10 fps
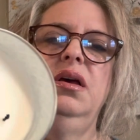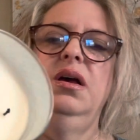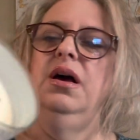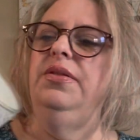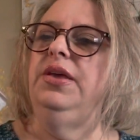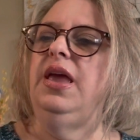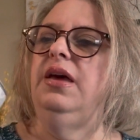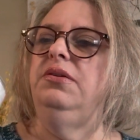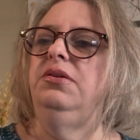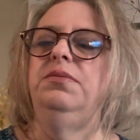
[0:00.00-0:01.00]
on the
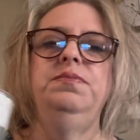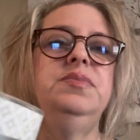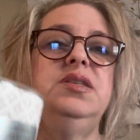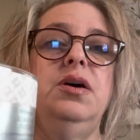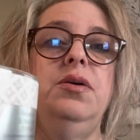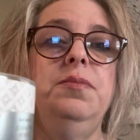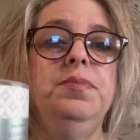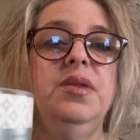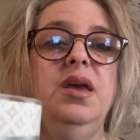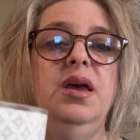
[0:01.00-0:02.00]
candle. So
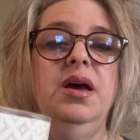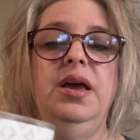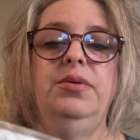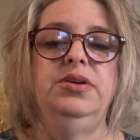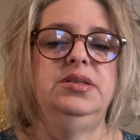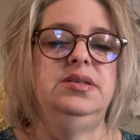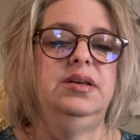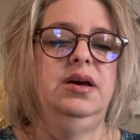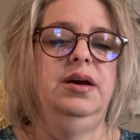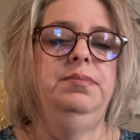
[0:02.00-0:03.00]
it was
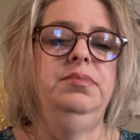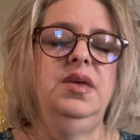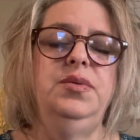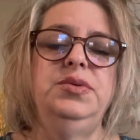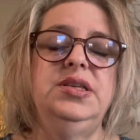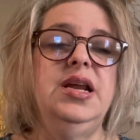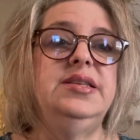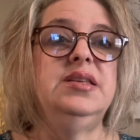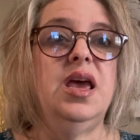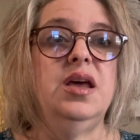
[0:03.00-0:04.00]
a
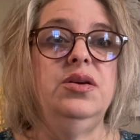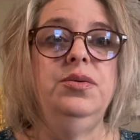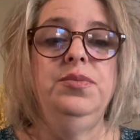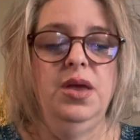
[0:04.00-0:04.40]
nice candle.